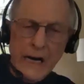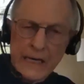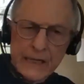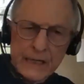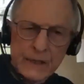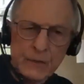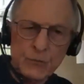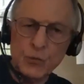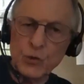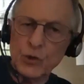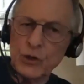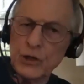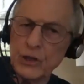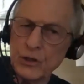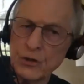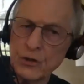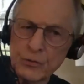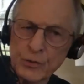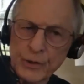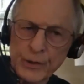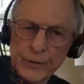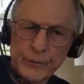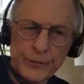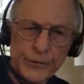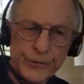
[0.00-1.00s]
I would
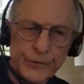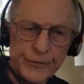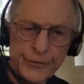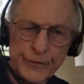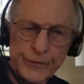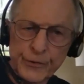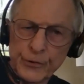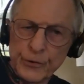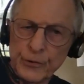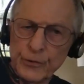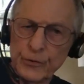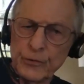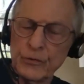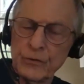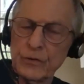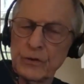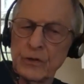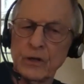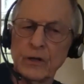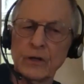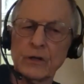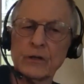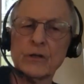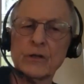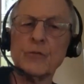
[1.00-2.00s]
agree with you
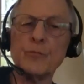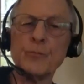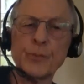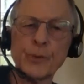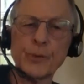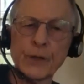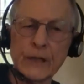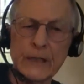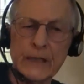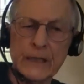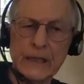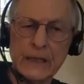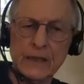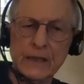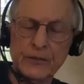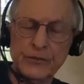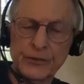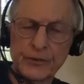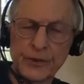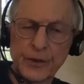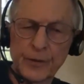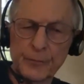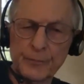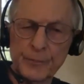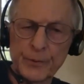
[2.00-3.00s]
uh, completely.
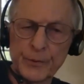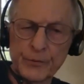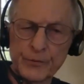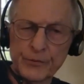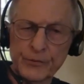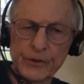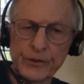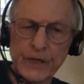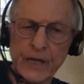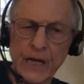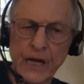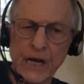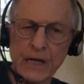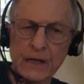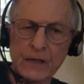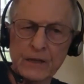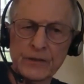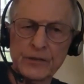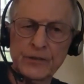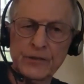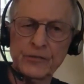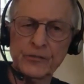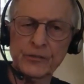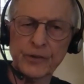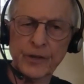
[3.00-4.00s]

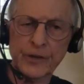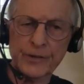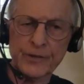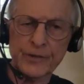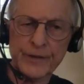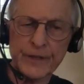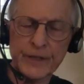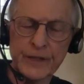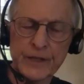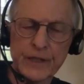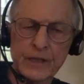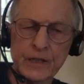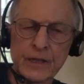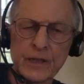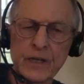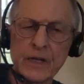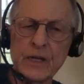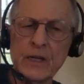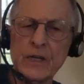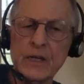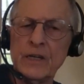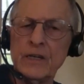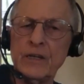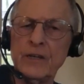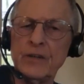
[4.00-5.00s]
Subpersonalities, I think,
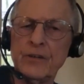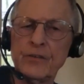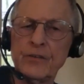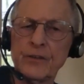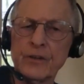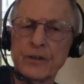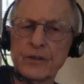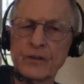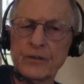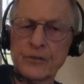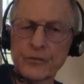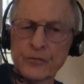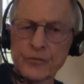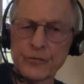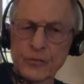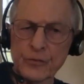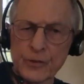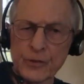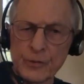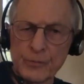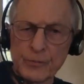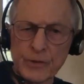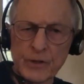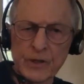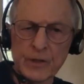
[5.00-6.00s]
is an
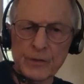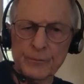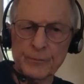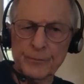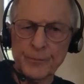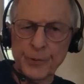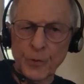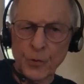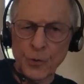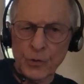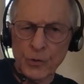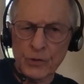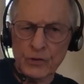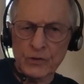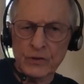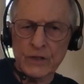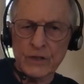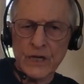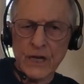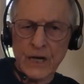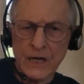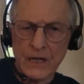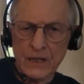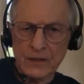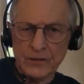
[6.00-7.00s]
extremely important
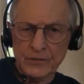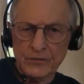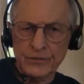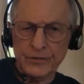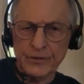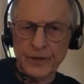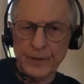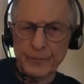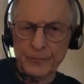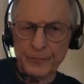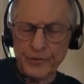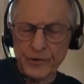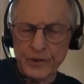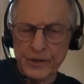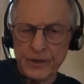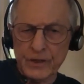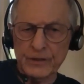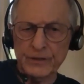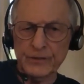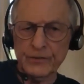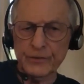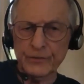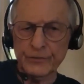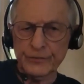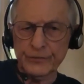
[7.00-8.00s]
concept for
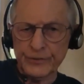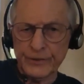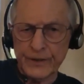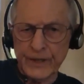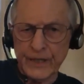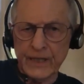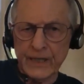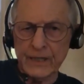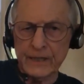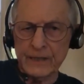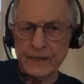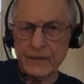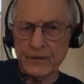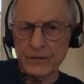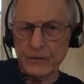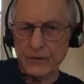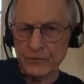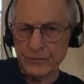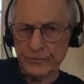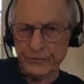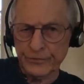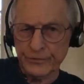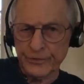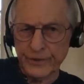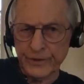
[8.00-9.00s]
understanding
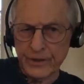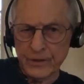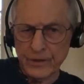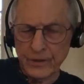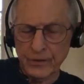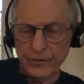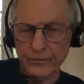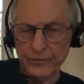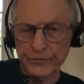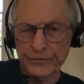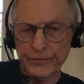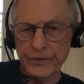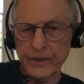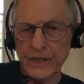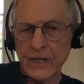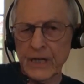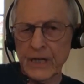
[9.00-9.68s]
ourselves